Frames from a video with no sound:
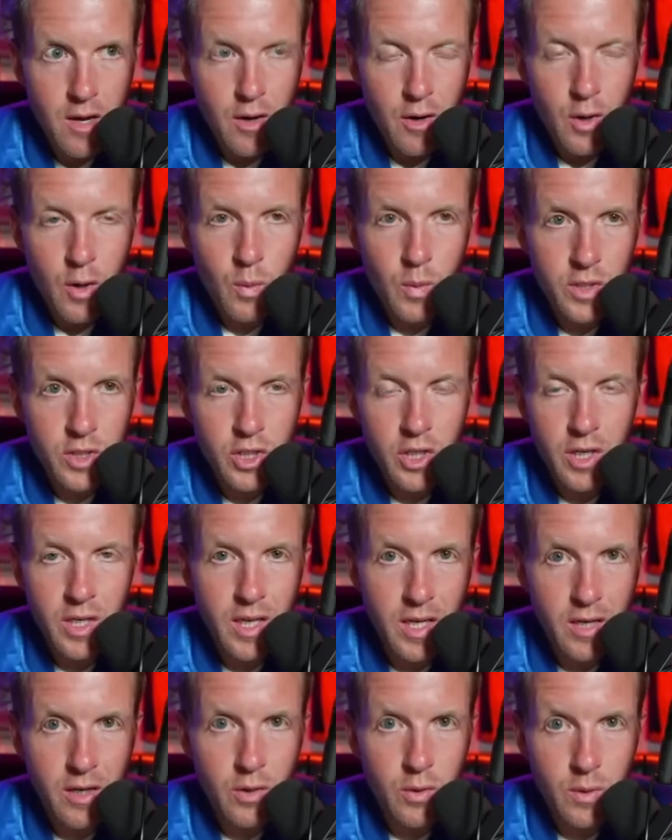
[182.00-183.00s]
or what you're
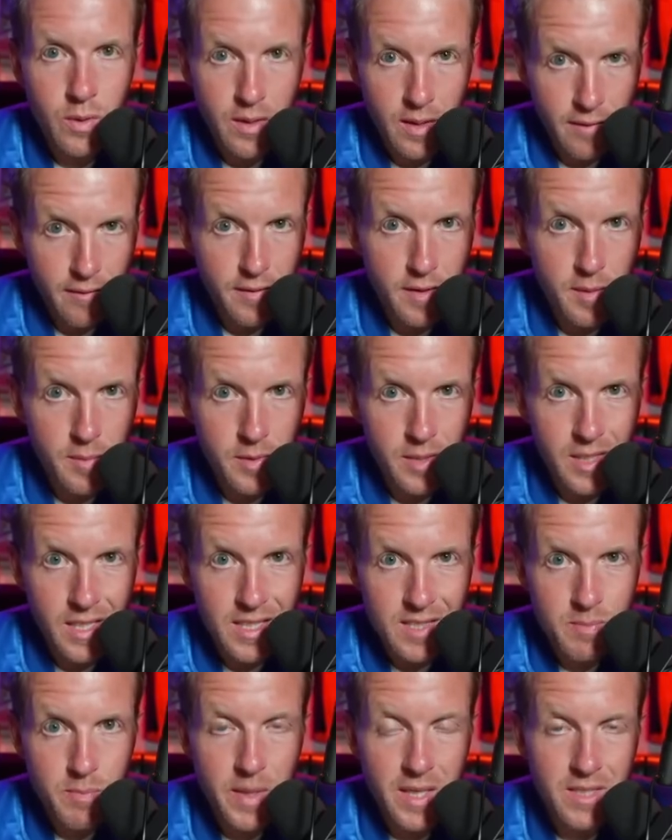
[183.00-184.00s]
going to do inevitably
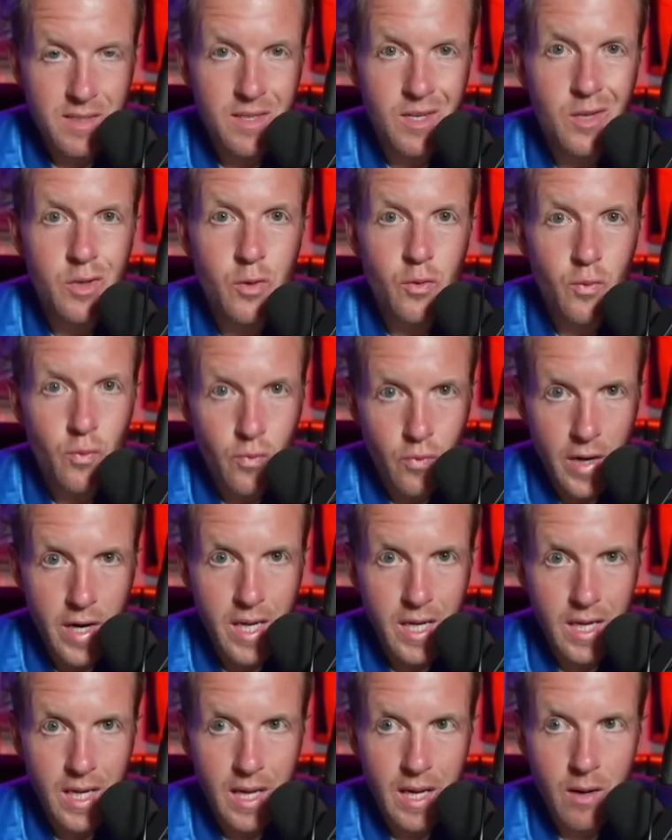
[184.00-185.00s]
is best to do
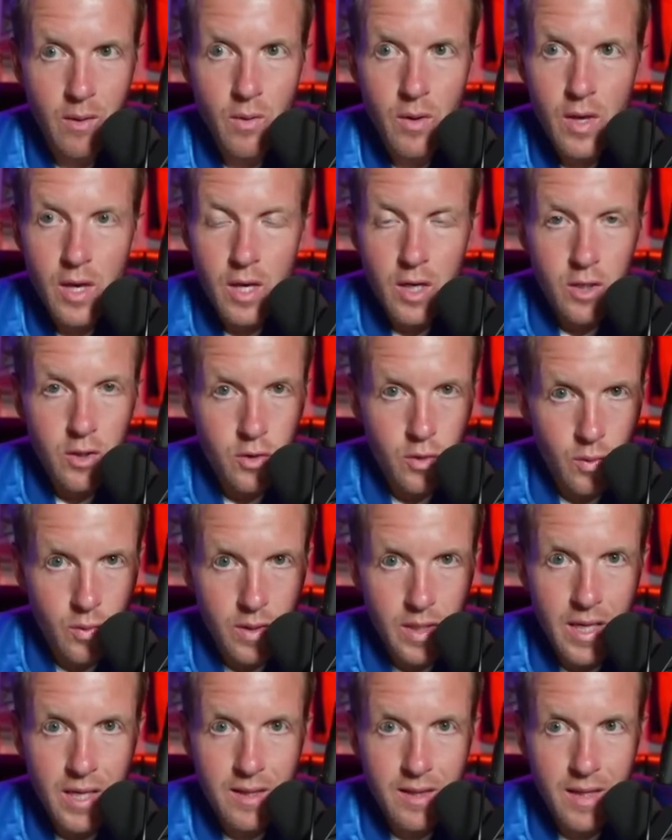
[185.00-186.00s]
right now. Don't
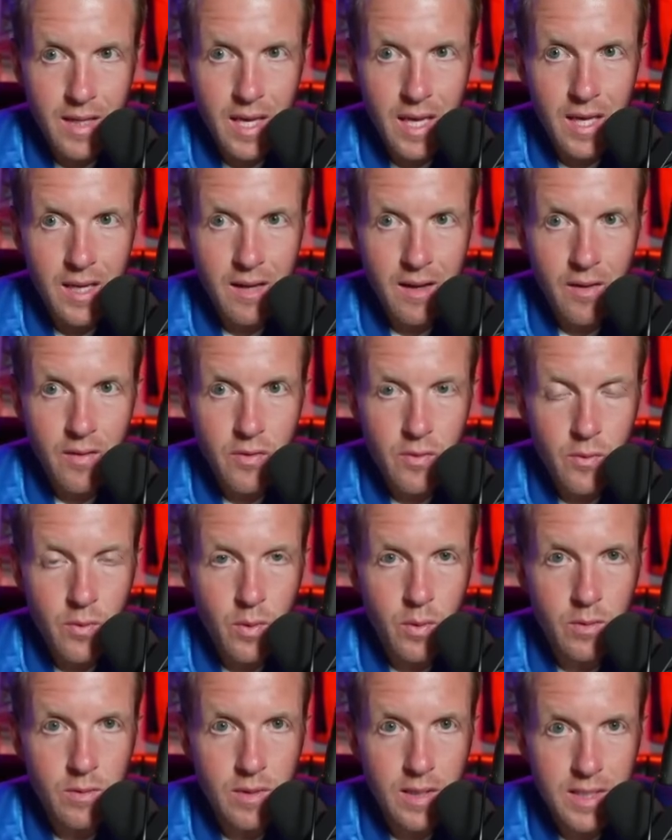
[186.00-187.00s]
kick the can down the
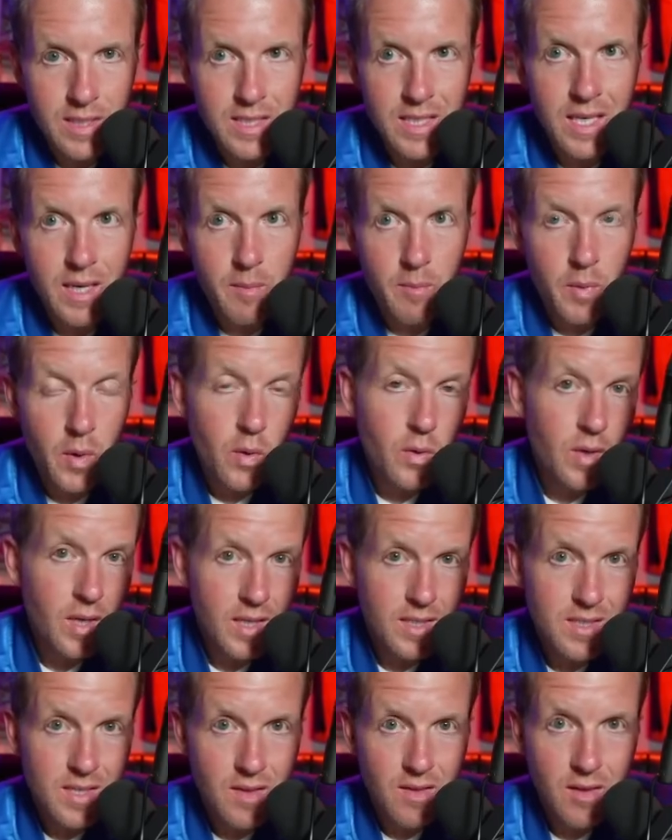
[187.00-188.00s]
road. Let's get Bo
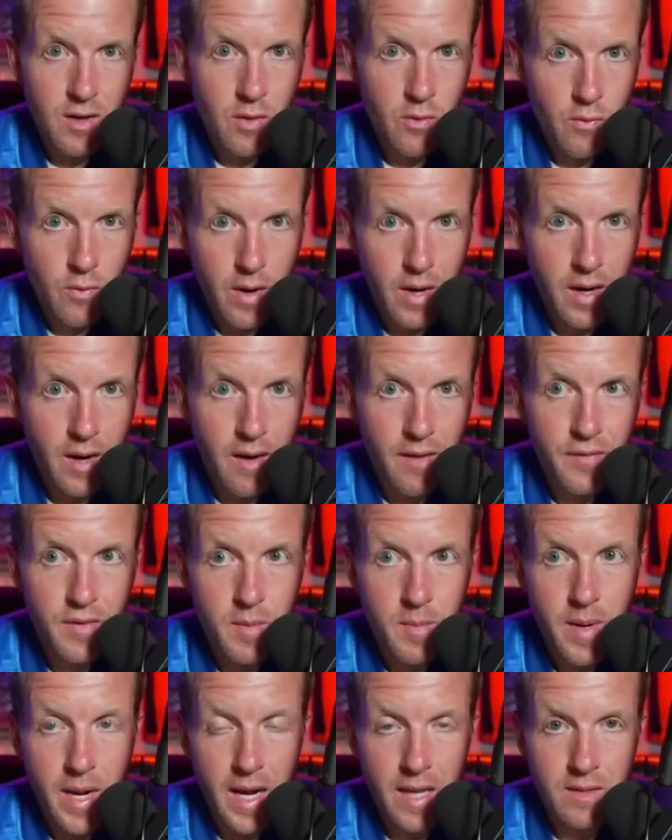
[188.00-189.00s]
Nix in there right off the
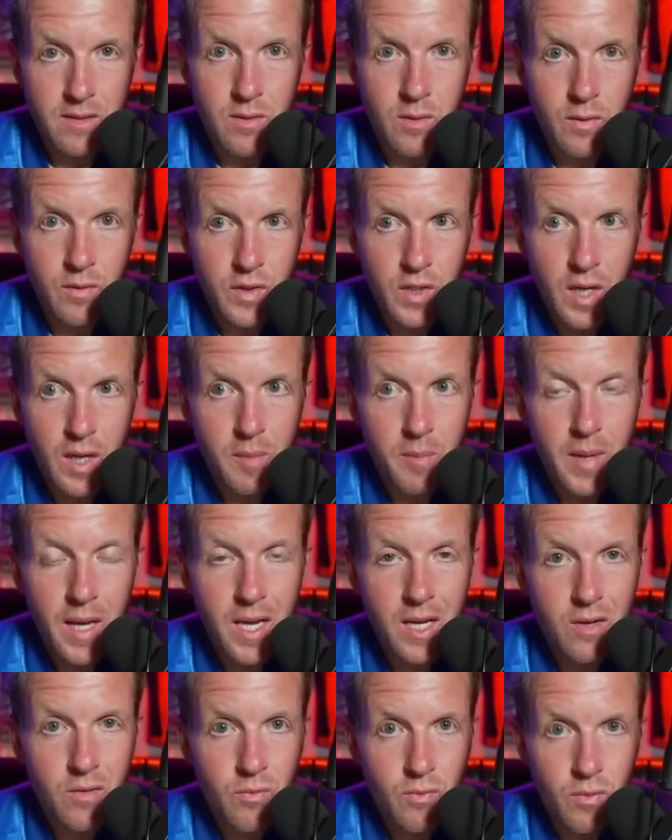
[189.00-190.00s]
bat. So if Sean
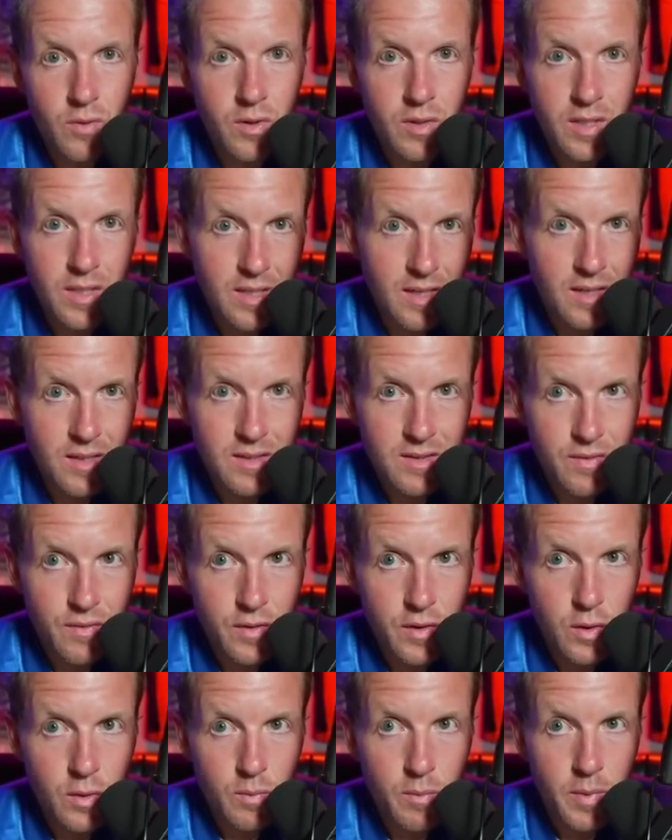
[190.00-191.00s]
Payton really does
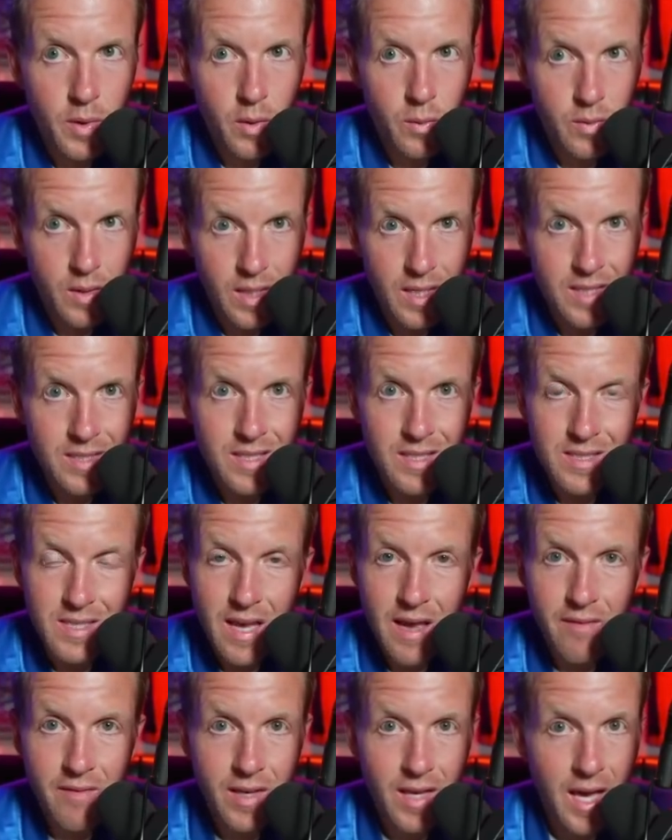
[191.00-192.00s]
view Bo Nix as
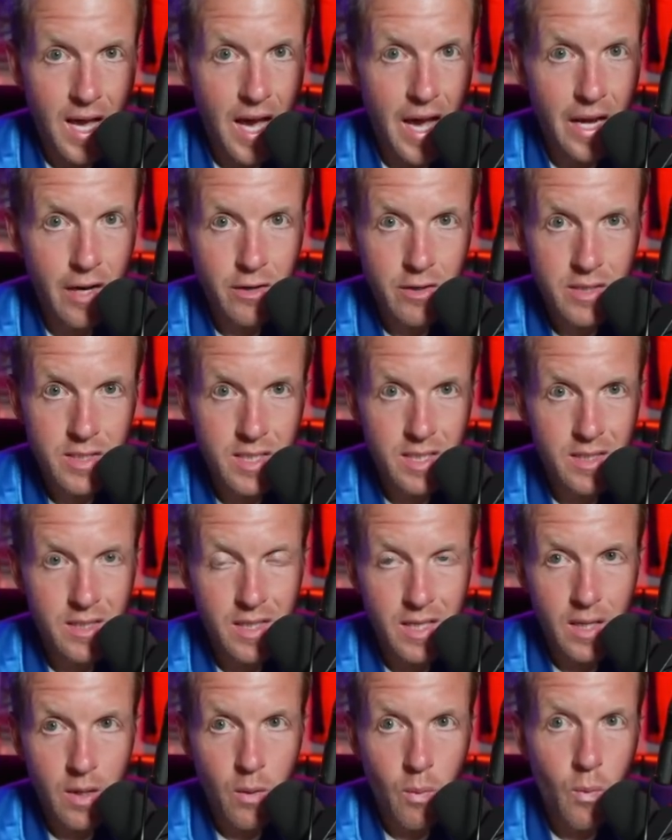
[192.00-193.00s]
having a higher
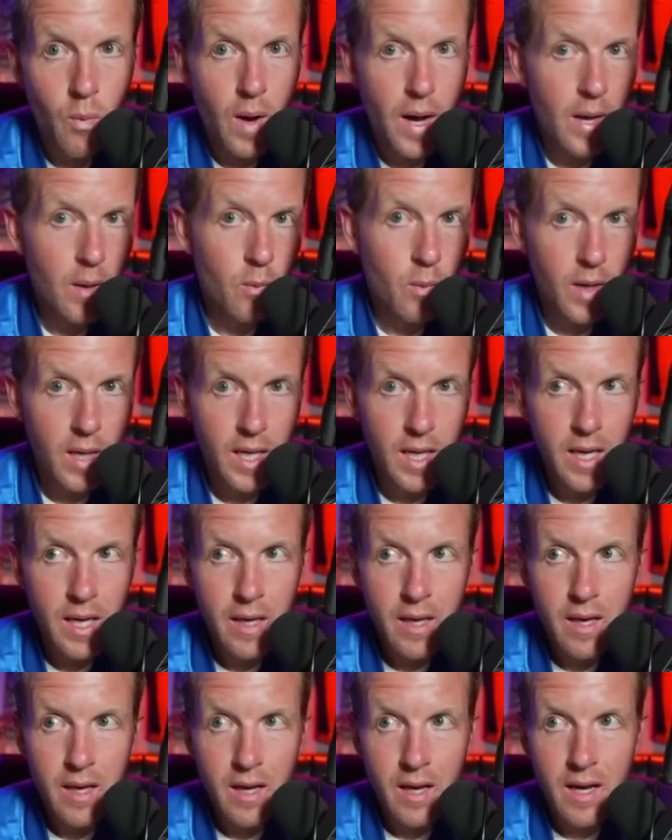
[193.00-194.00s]
ceiling, why wait?
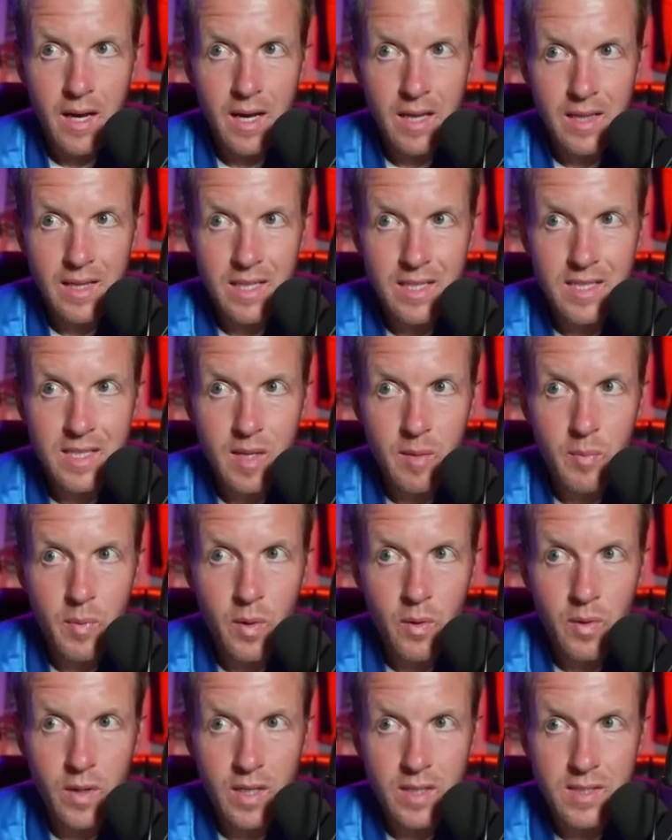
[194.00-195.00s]
Let's get
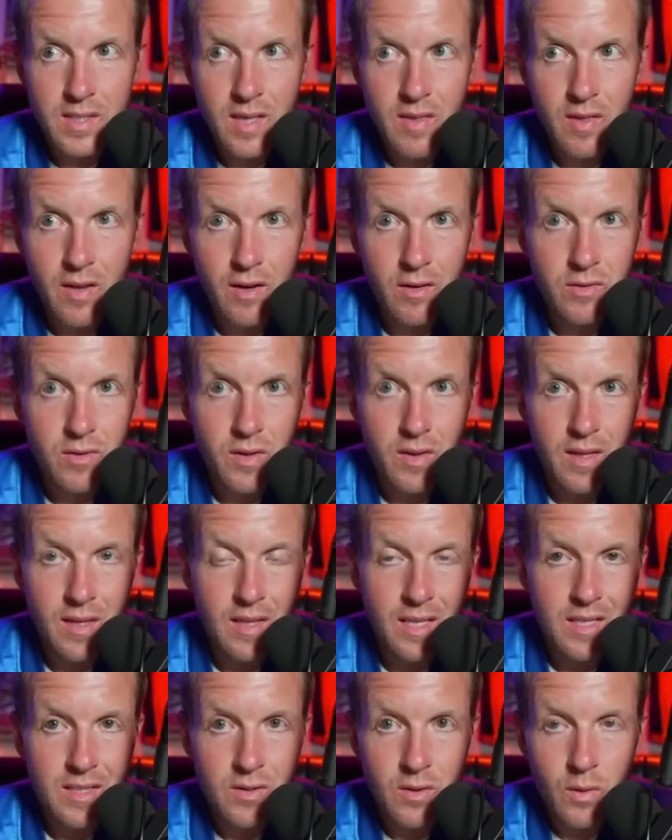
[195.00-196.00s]
Bo Nix in there. So then
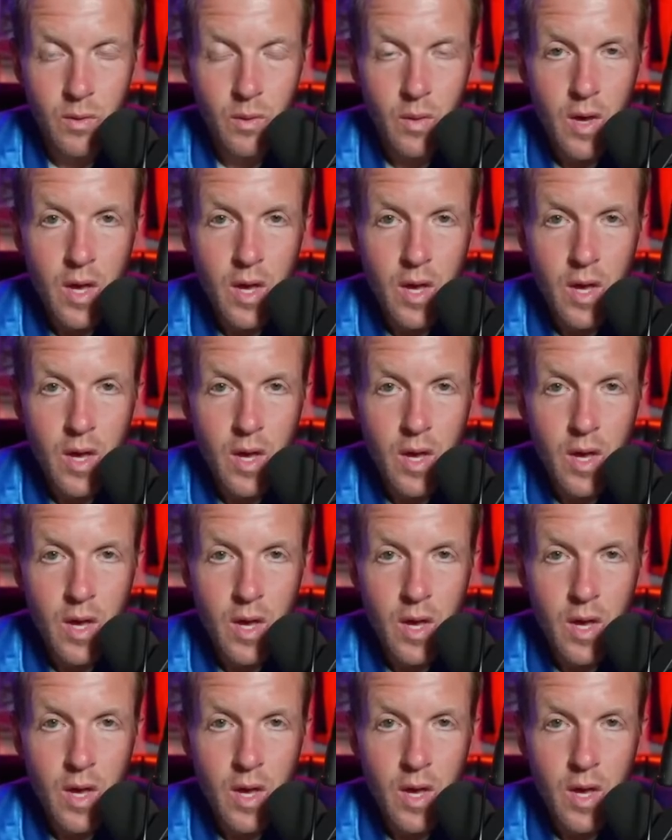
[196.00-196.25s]
let's go